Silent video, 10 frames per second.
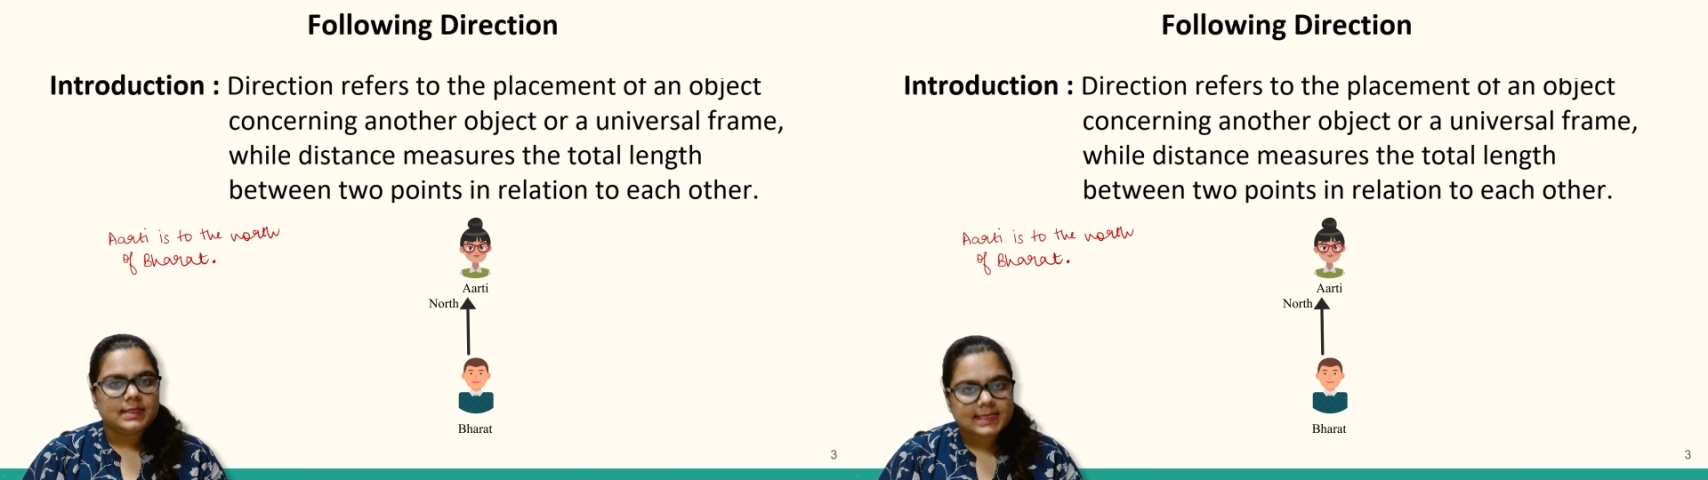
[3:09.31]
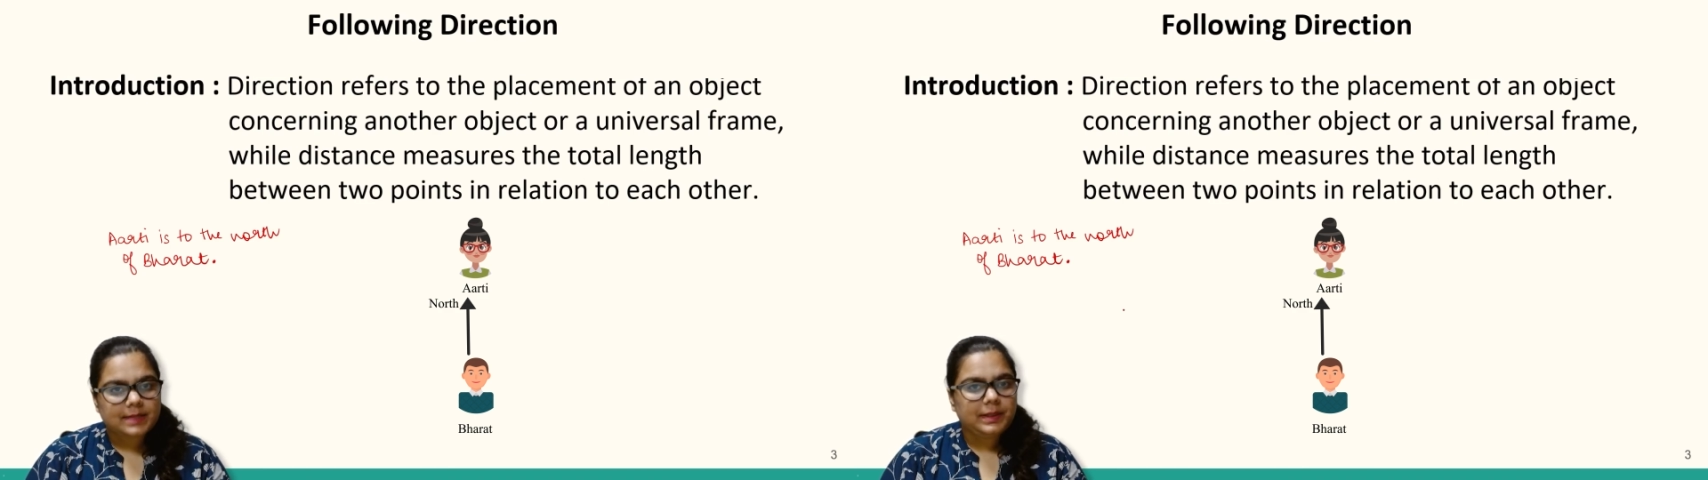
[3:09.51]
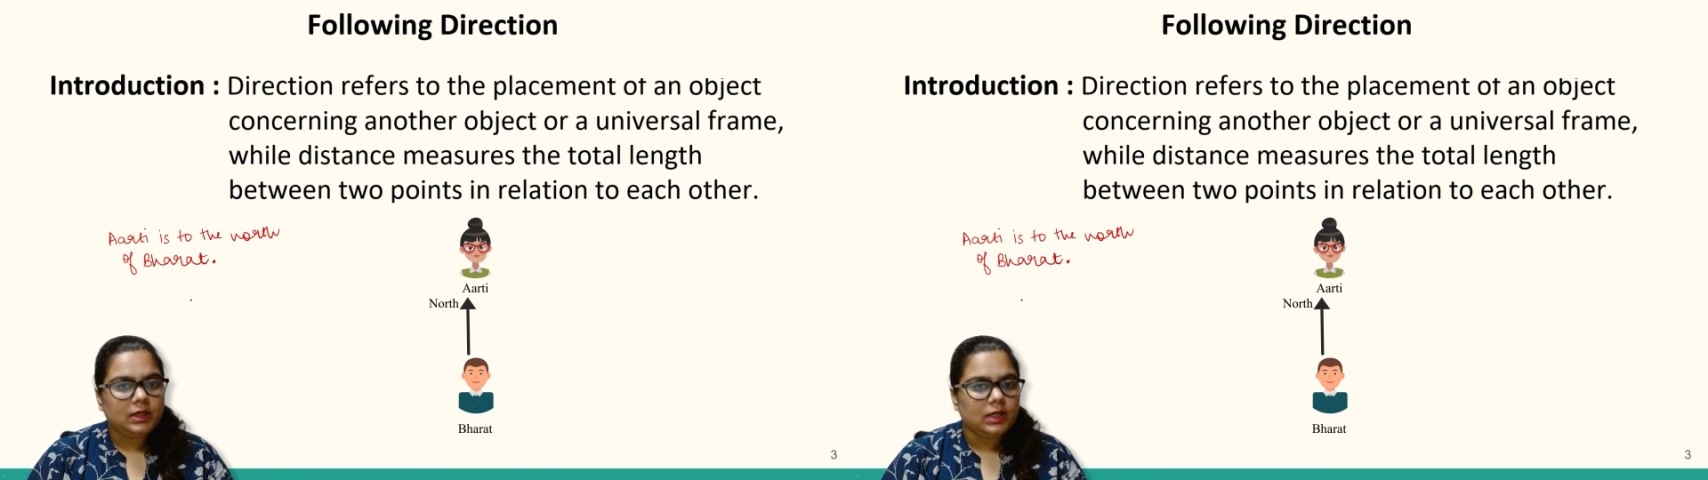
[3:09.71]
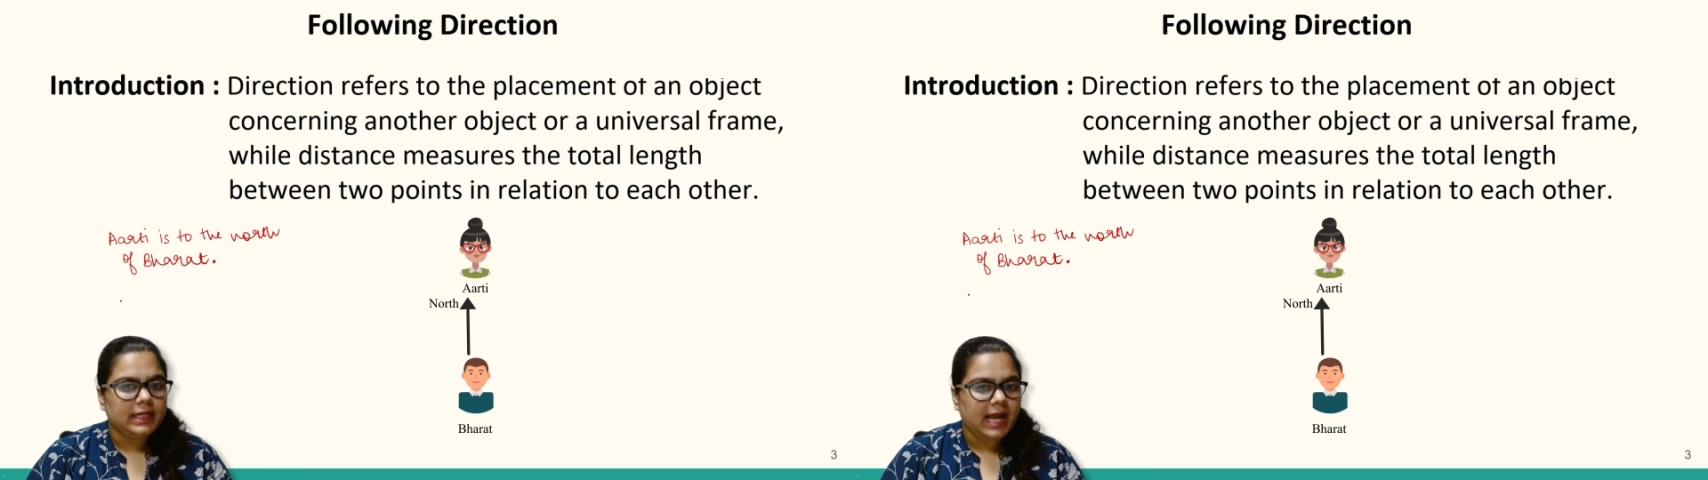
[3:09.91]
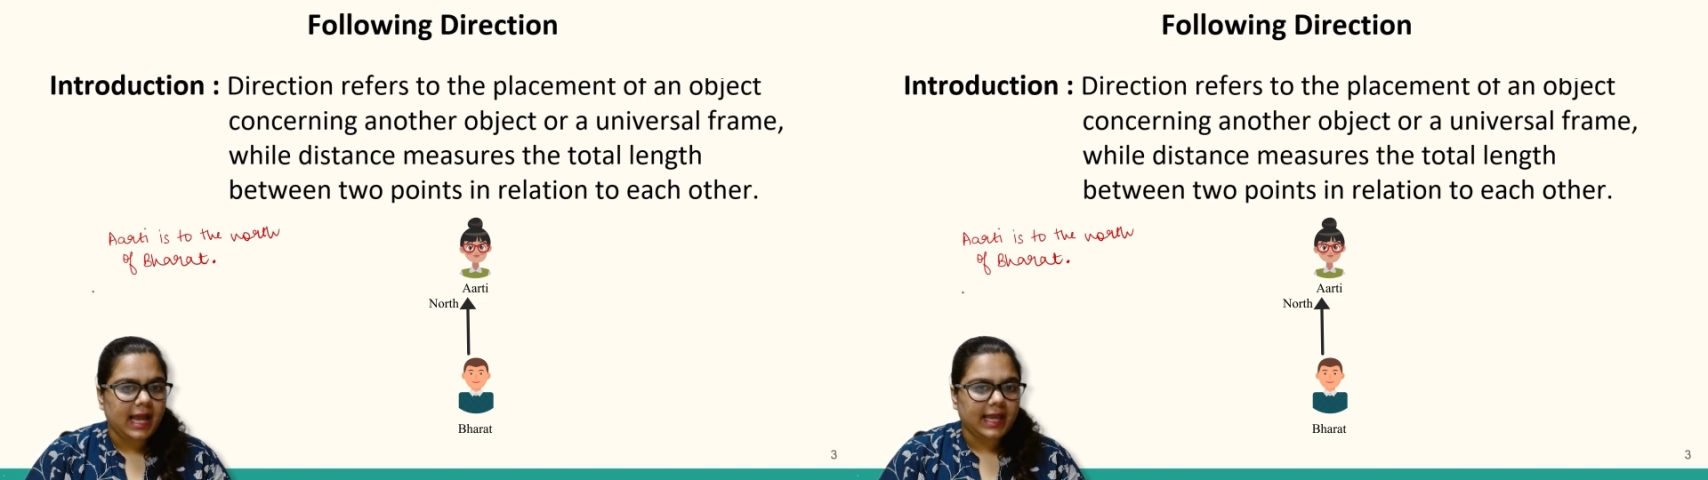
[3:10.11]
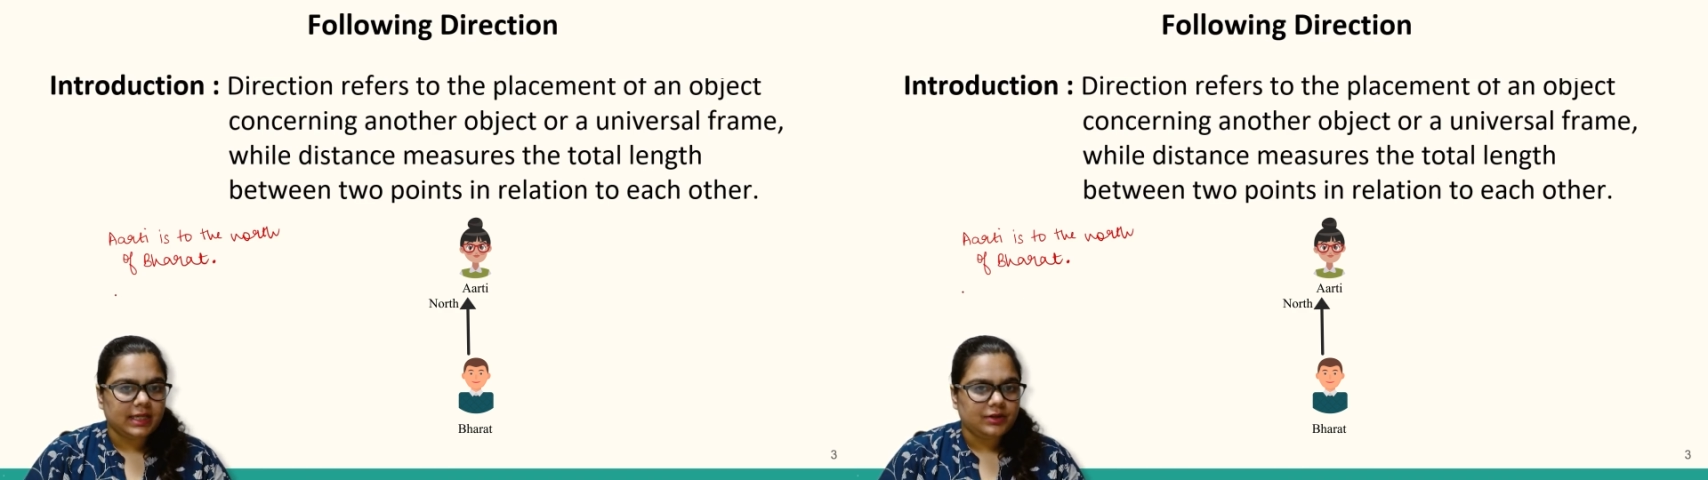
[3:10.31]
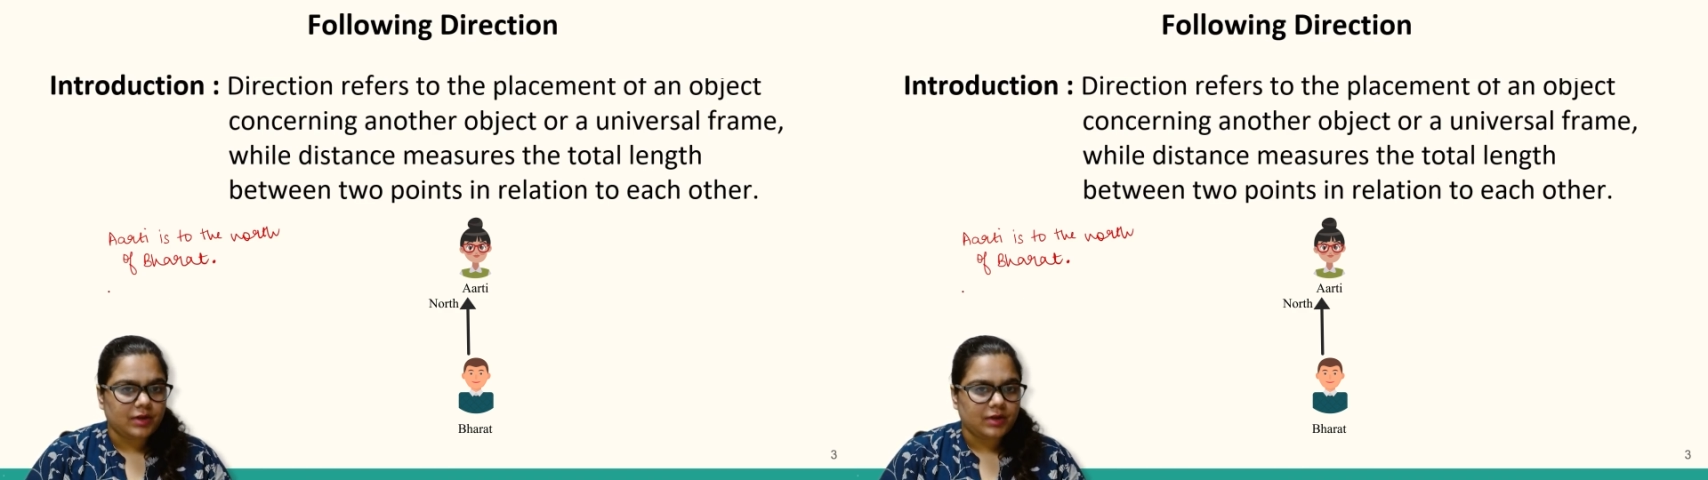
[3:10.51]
Similarly, I can